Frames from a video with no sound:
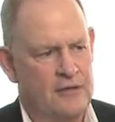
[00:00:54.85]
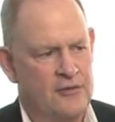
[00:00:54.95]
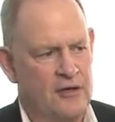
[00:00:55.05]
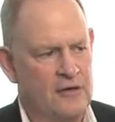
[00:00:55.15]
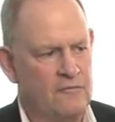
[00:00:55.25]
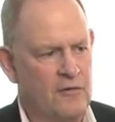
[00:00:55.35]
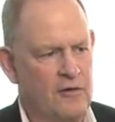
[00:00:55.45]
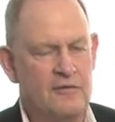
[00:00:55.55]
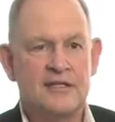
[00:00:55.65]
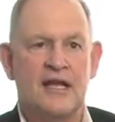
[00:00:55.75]
started
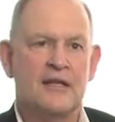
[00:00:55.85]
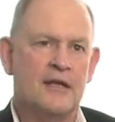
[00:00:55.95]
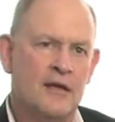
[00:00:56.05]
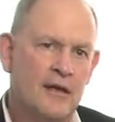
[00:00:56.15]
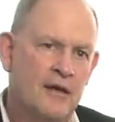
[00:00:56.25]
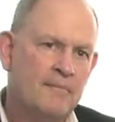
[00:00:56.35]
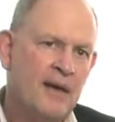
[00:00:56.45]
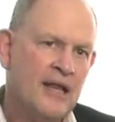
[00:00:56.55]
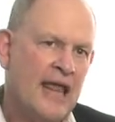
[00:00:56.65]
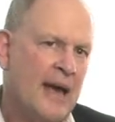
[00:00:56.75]
work was that
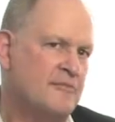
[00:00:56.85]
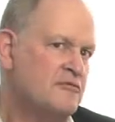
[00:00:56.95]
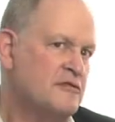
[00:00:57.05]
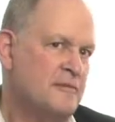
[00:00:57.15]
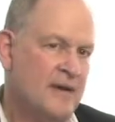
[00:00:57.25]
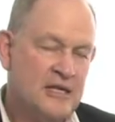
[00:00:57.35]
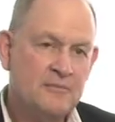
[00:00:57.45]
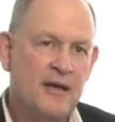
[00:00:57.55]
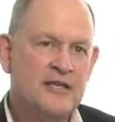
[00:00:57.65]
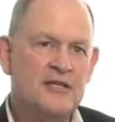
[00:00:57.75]
Bell Labs was the
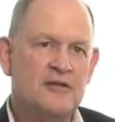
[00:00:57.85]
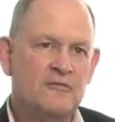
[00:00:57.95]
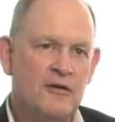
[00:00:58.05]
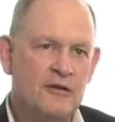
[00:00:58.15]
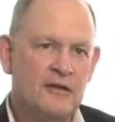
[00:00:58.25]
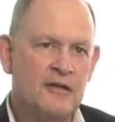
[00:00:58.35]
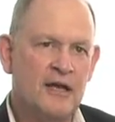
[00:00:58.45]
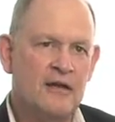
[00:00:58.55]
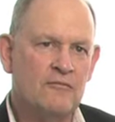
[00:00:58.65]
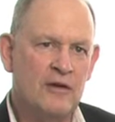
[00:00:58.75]
best place in the world
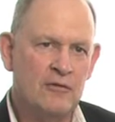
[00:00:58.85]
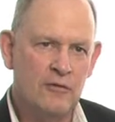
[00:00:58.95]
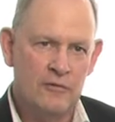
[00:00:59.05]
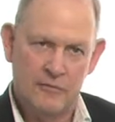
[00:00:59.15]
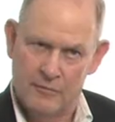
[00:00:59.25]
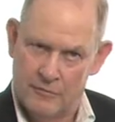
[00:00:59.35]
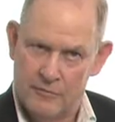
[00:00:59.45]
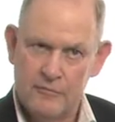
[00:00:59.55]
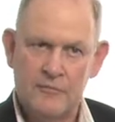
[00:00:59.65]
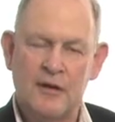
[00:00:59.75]
and we were
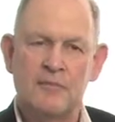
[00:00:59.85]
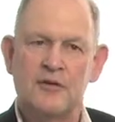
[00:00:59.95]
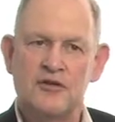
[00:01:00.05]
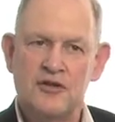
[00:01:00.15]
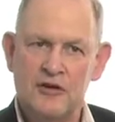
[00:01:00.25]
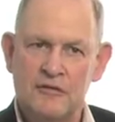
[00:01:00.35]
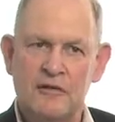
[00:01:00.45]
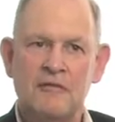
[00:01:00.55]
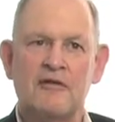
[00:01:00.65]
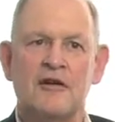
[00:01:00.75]
number two,
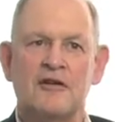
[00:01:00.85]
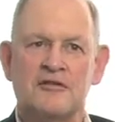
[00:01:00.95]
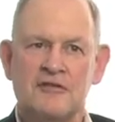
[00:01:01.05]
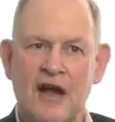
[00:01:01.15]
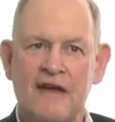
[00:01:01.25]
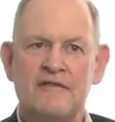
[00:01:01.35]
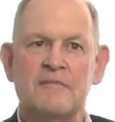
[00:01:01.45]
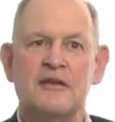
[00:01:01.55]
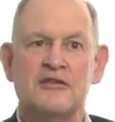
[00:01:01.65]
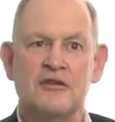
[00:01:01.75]
and we were going to strive
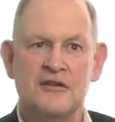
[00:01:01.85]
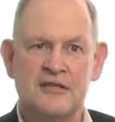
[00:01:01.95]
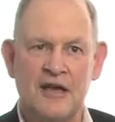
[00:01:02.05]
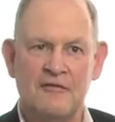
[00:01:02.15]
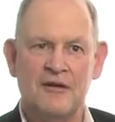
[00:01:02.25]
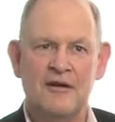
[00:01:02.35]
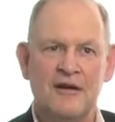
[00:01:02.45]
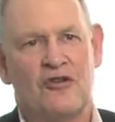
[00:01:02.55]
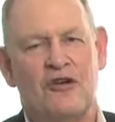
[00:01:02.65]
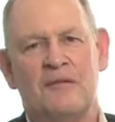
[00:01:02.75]
to be as good as they were.
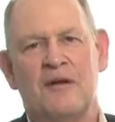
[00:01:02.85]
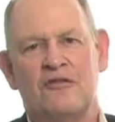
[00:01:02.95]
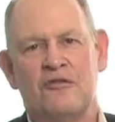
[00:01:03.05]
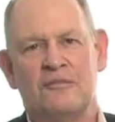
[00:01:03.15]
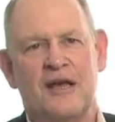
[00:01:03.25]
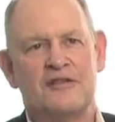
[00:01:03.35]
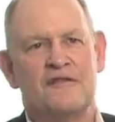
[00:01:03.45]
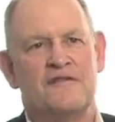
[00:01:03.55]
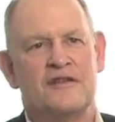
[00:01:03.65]
I called my group Laser